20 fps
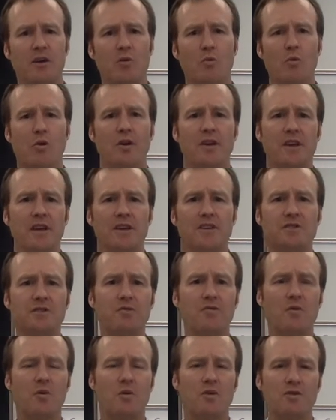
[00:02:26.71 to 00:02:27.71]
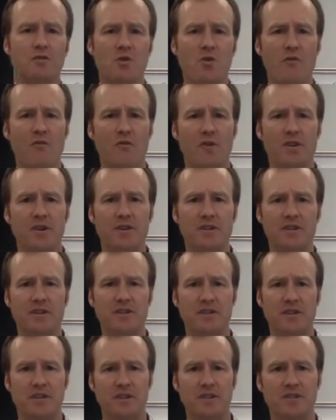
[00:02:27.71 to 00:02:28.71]
Work is force over a
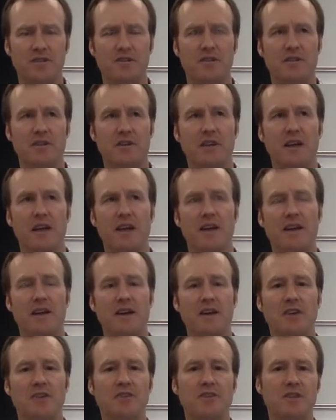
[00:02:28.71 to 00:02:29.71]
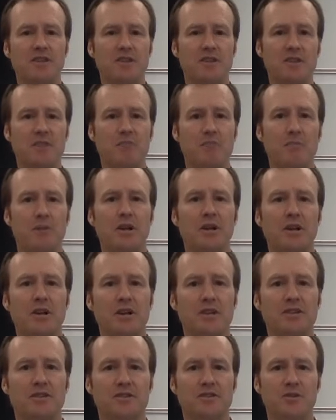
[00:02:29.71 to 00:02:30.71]
distance, and energy is the
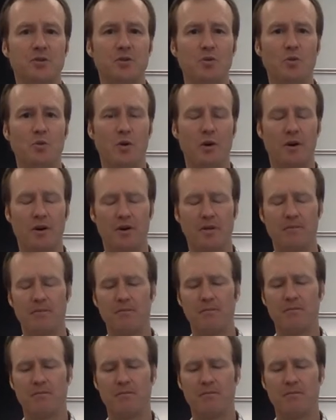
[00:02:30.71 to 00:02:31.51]
ability to do work.